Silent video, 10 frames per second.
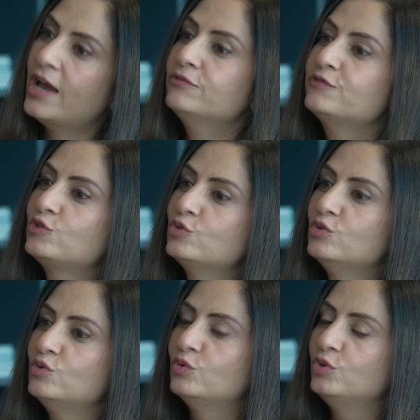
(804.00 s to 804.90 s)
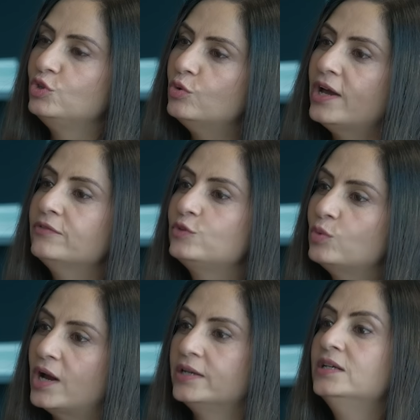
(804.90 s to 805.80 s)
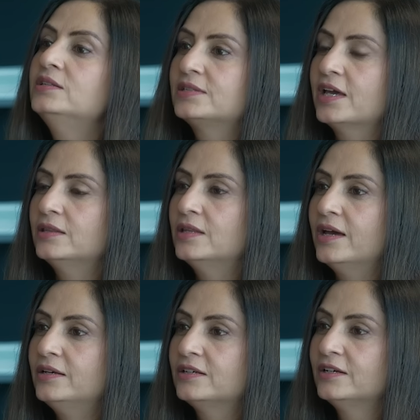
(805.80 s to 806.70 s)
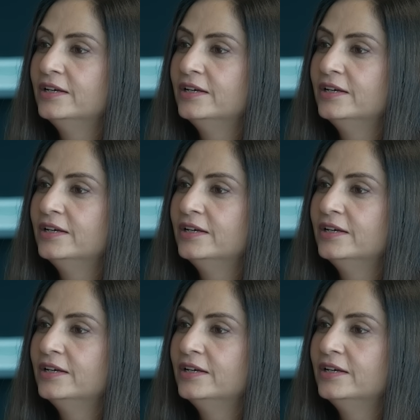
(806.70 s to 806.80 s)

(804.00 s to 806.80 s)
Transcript: have to you have to understand that